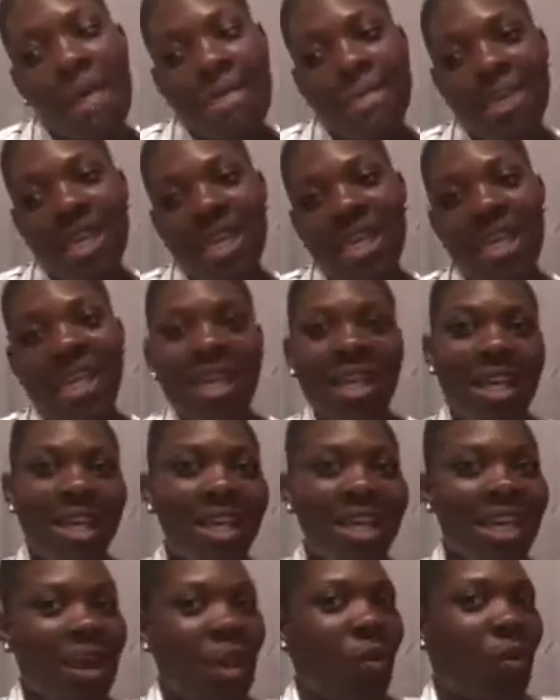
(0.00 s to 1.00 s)
me
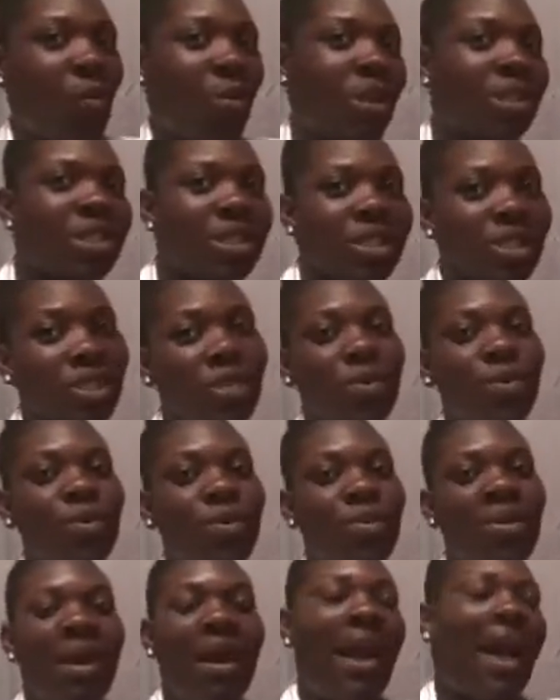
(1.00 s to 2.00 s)
quizzing
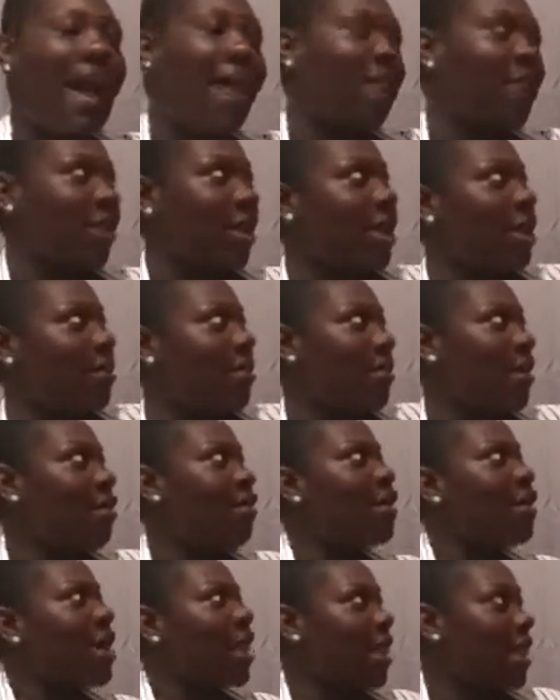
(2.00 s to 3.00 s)
you about African
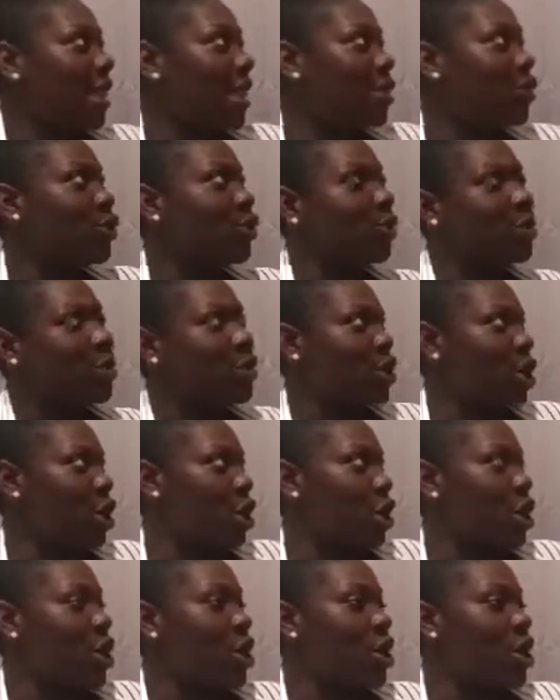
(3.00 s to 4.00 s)
American
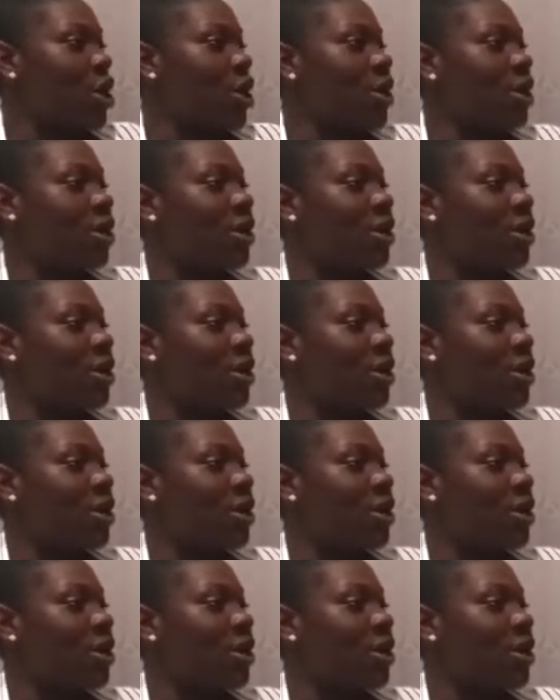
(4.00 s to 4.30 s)
literature.